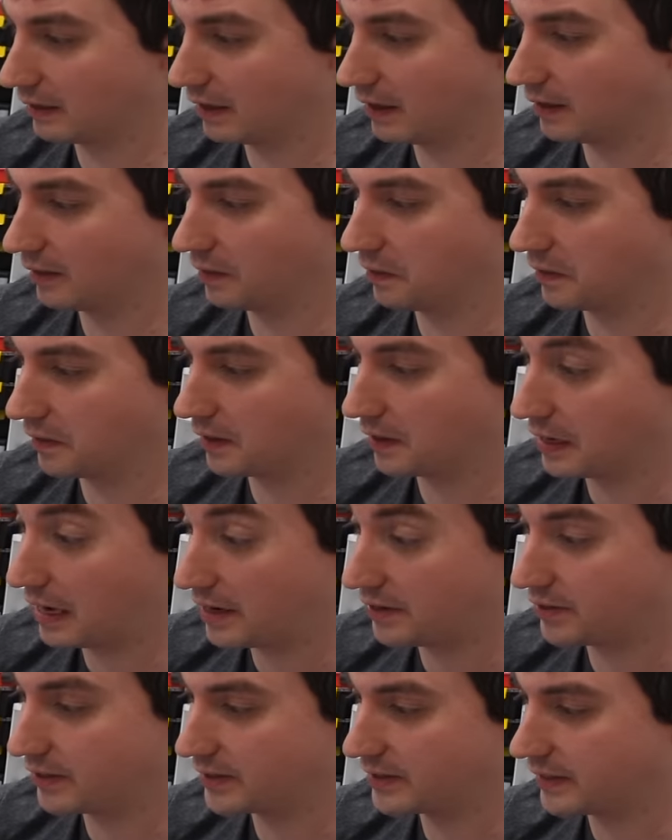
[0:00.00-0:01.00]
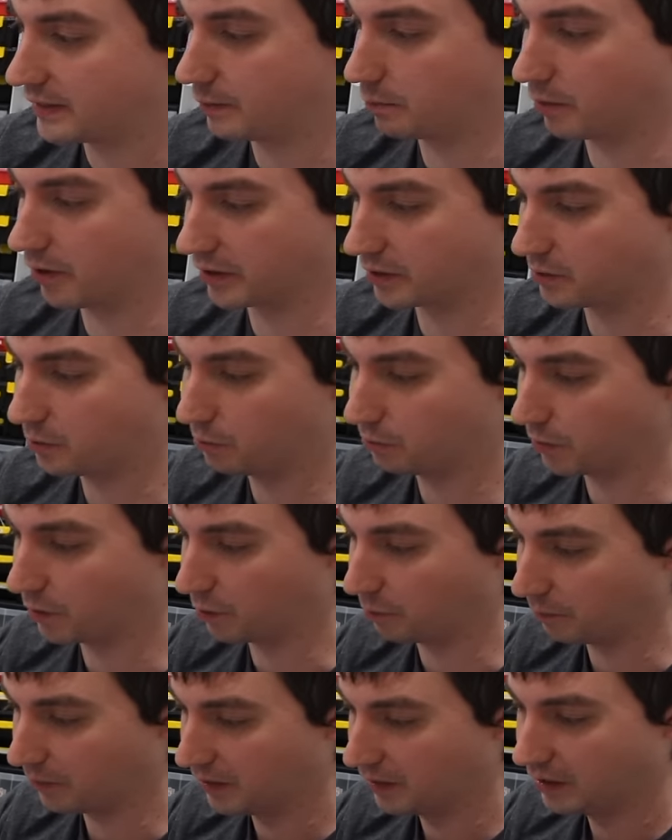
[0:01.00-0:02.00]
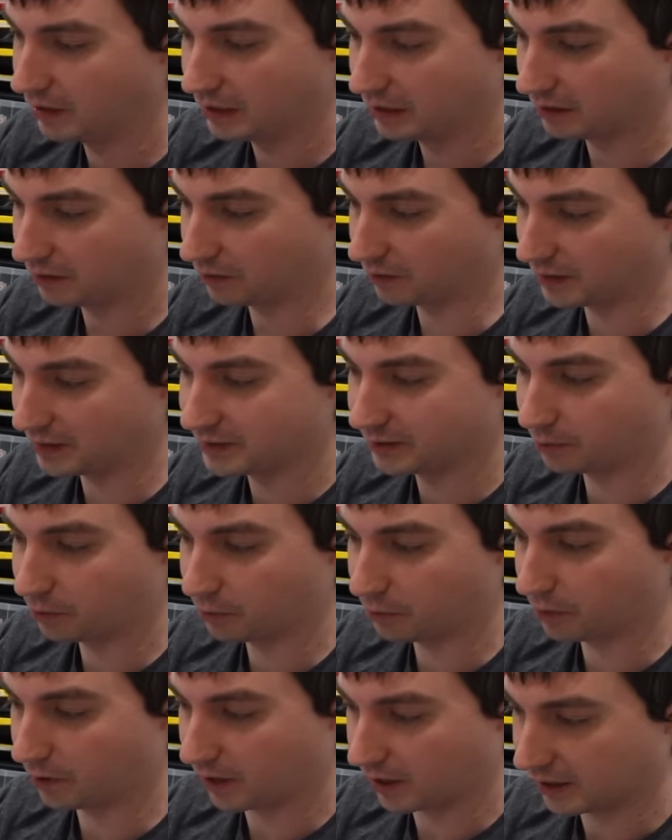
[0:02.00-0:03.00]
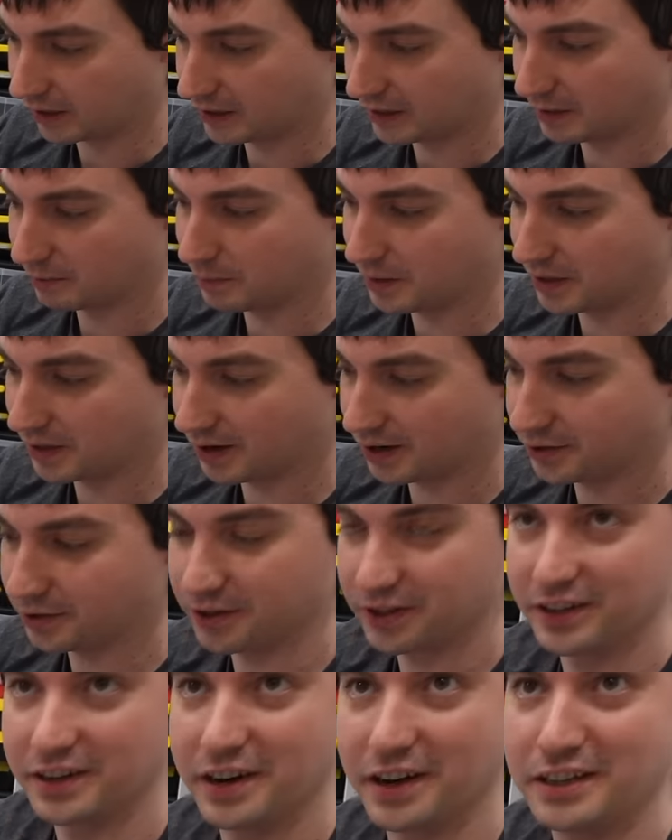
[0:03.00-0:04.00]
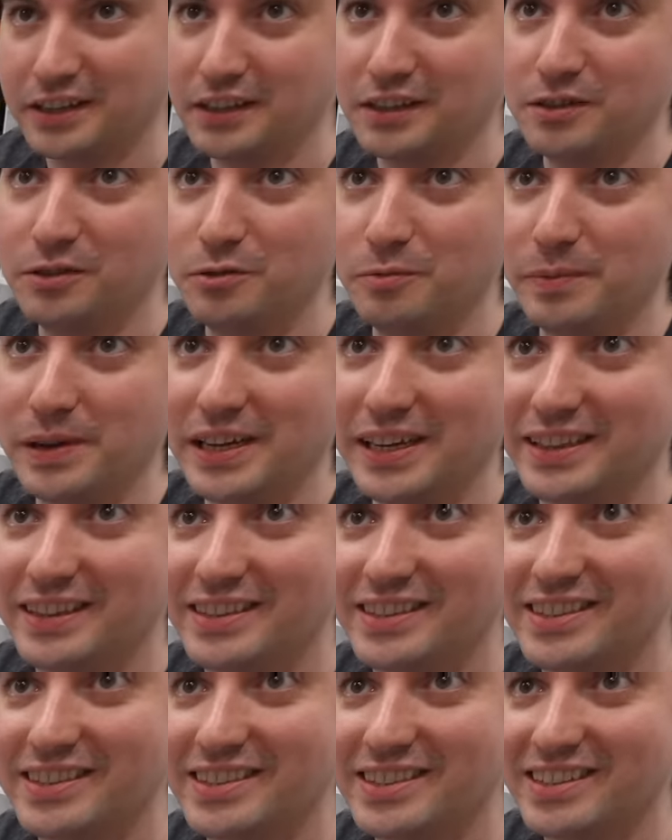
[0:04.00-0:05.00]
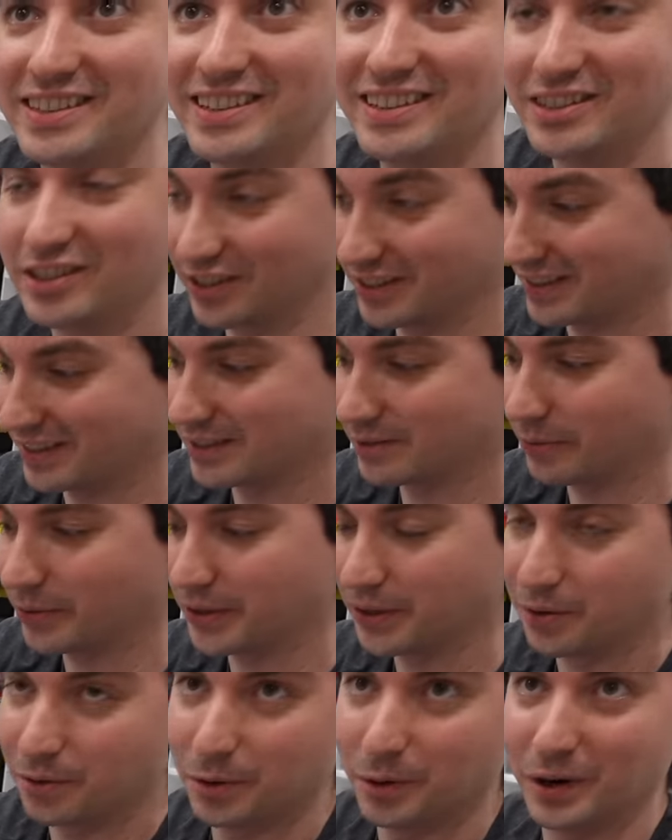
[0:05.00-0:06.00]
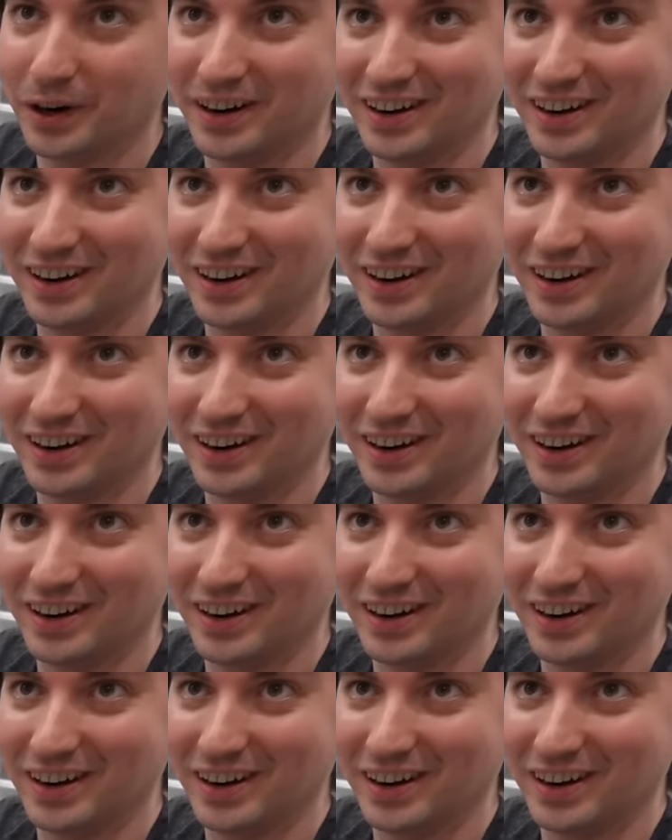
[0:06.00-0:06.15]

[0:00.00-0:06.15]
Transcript: in the A G C block two rope, this core can be one hundred ninety-two bits, right. Just this one core.